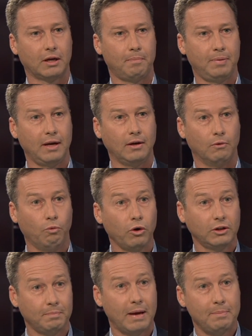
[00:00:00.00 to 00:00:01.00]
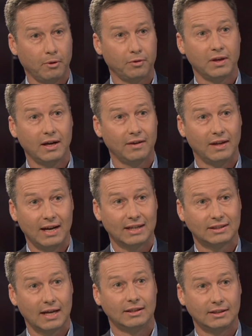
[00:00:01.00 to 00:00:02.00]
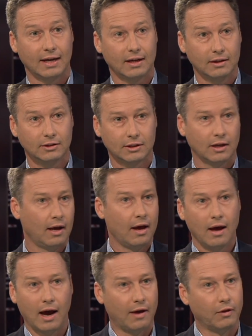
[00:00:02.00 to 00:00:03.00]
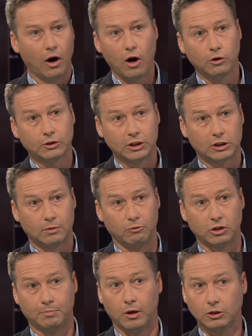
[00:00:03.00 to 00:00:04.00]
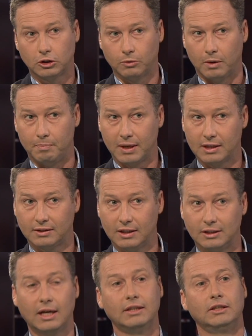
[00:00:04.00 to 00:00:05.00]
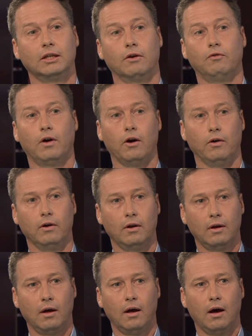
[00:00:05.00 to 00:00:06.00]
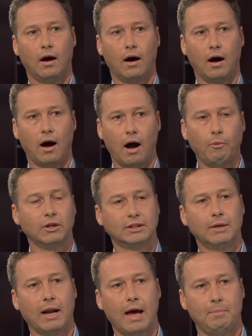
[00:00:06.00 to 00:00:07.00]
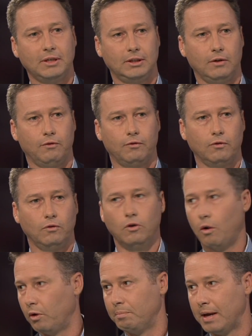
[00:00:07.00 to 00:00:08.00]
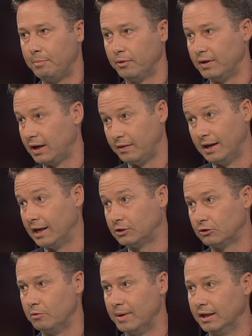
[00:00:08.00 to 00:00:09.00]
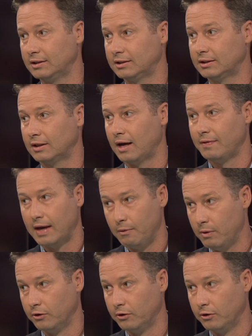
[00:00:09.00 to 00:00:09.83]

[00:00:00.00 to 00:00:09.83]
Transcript: opinion. What did people think in the next 10 seconds? And the whole system responds to it because they're chasing a vote. I want to see what happens if not what people think in the next 2 minutes, and they will